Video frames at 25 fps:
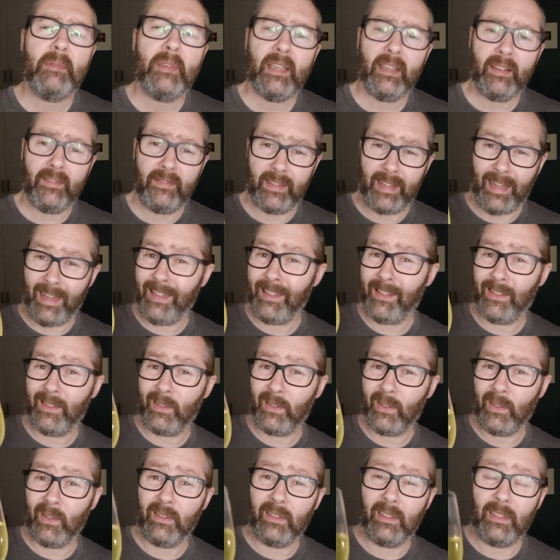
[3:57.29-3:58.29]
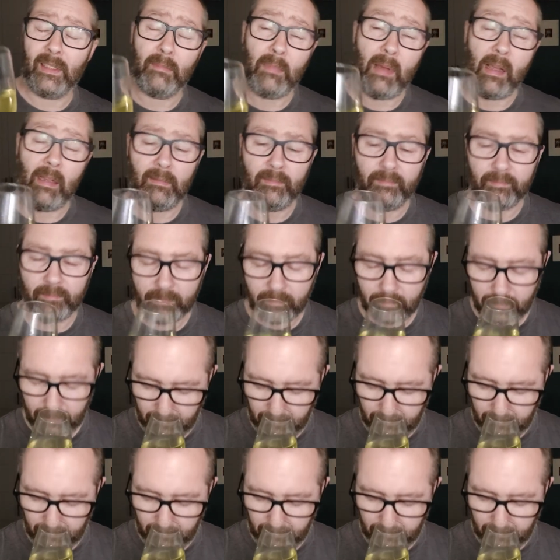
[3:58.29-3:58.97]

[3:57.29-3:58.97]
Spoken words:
me think of dinosaurs, the smell.